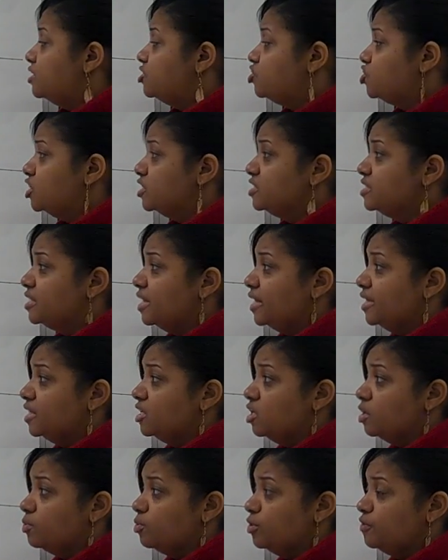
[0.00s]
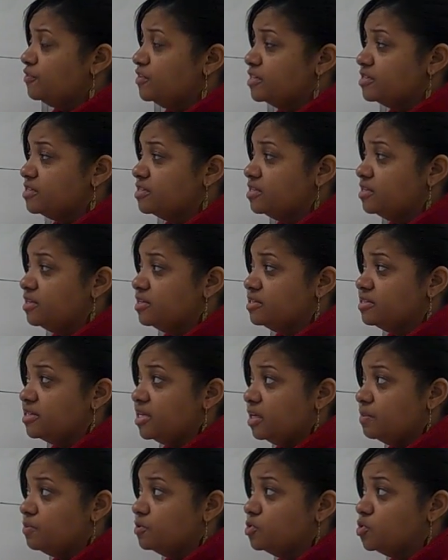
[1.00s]
just like in our previous
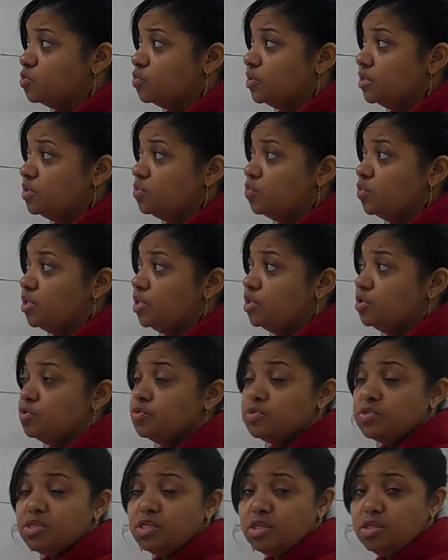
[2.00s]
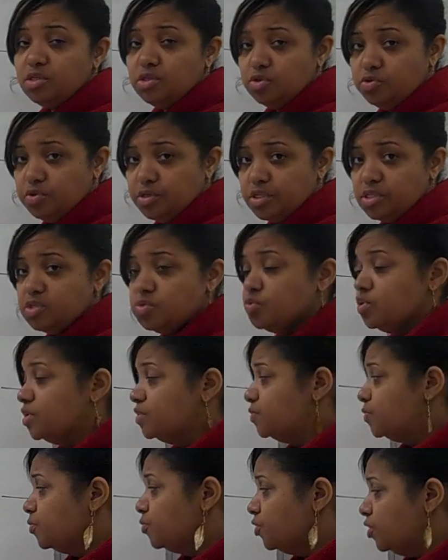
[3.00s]
examples when we use the units,
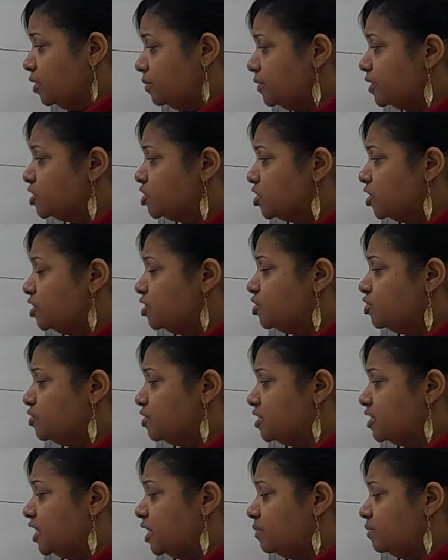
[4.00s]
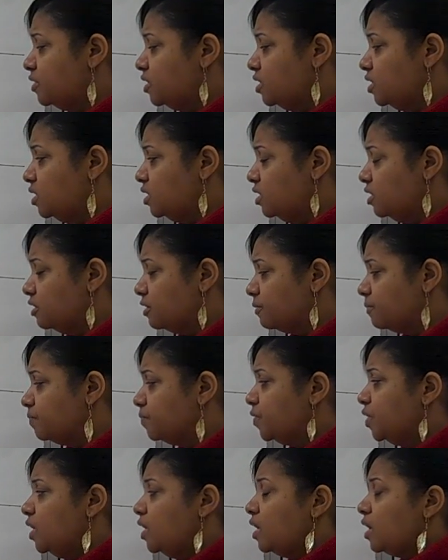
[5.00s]
we're pretty much going to do the same thing here.
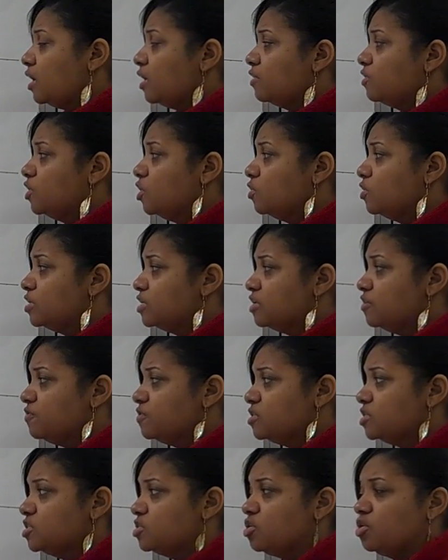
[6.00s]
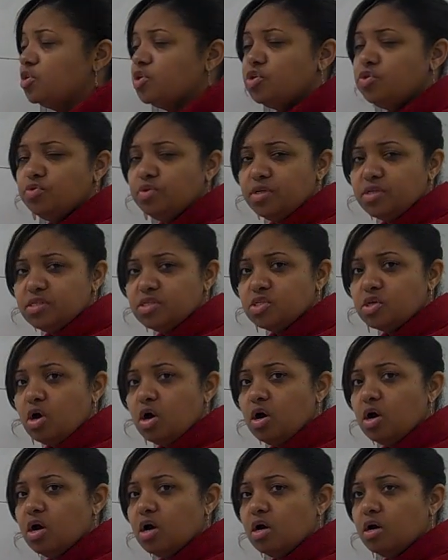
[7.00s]
The only difference is our units
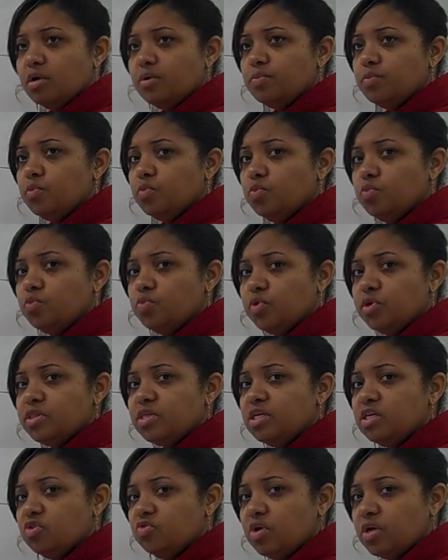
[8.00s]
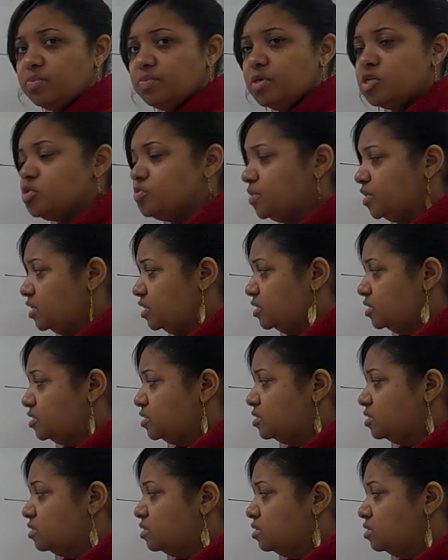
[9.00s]
are what the indirect measurement
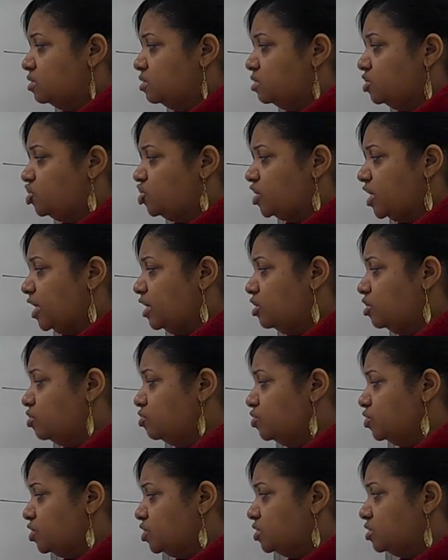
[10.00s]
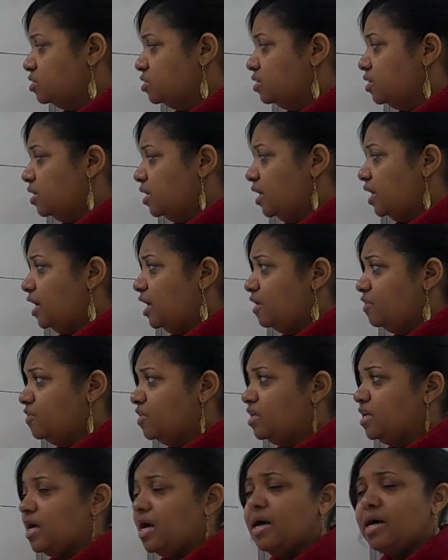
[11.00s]
is. Shadows and
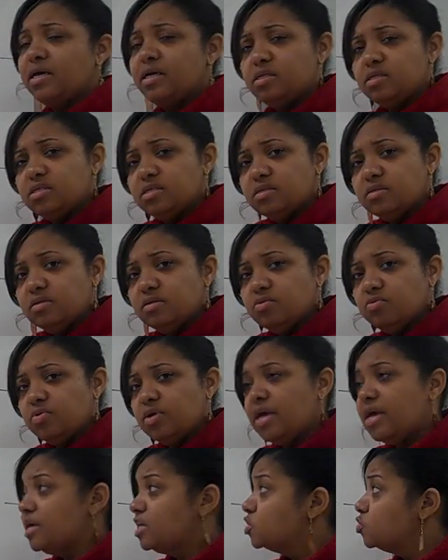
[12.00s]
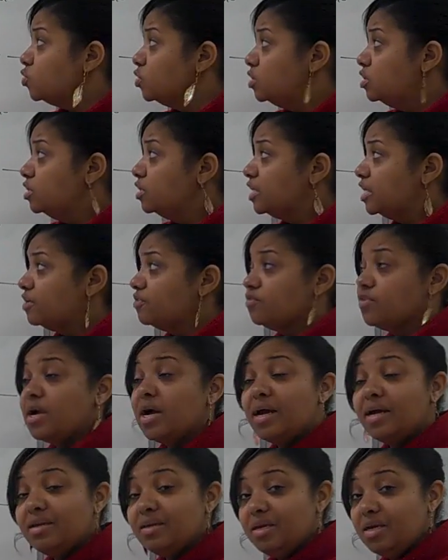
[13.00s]
then height. Okay, because we're looking for
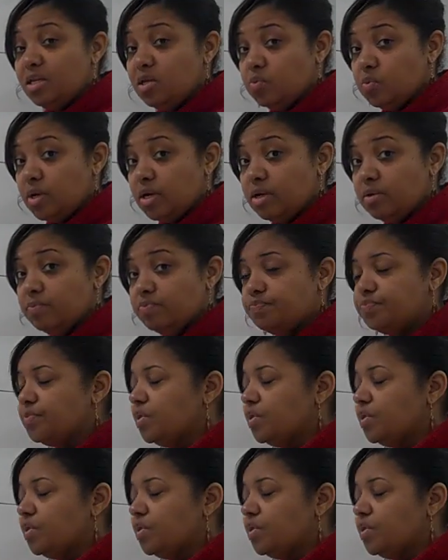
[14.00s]
height anyway.